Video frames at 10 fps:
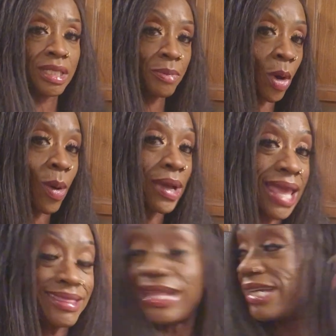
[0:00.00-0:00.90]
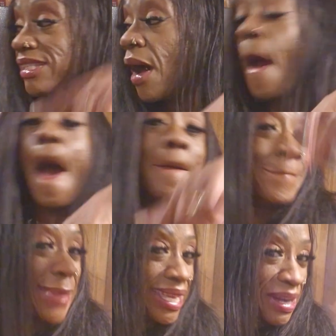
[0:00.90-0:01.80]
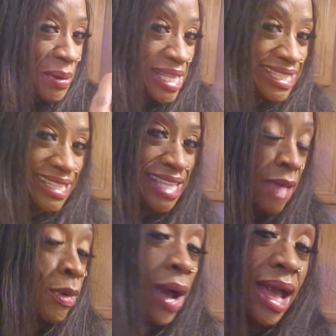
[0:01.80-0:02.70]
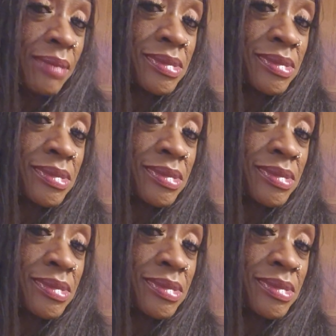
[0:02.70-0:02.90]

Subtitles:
the bowl. Okay, let's make our way to the table. I'm